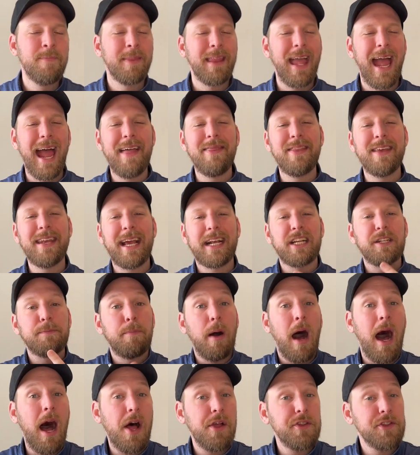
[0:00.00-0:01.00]
and the next
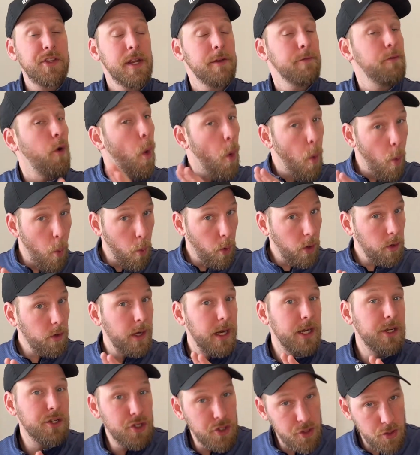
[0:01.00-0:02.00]
positive or
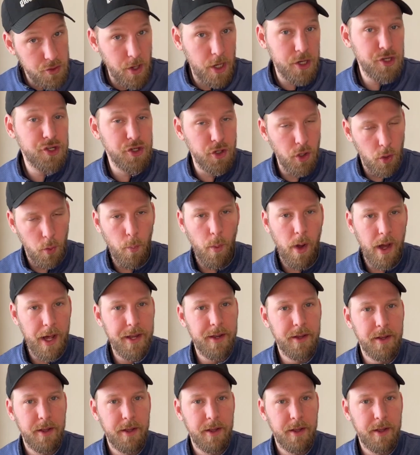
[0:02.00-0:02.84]
instructional one.